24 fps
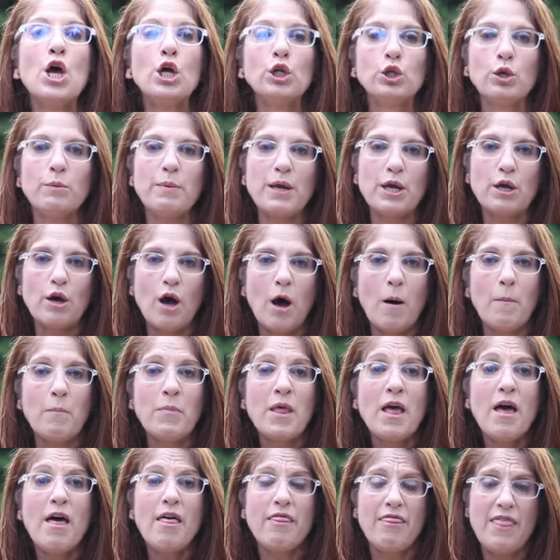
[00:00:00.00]
to become
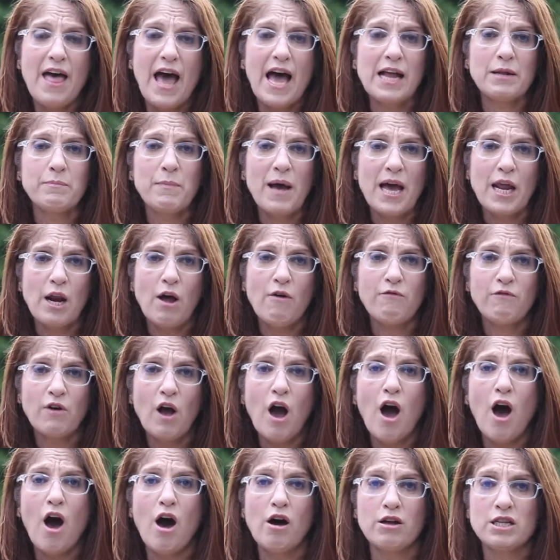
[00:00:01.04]
that man of
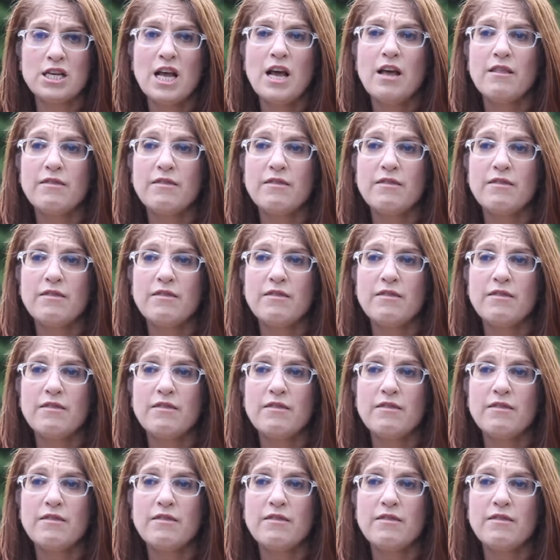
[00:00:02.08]
God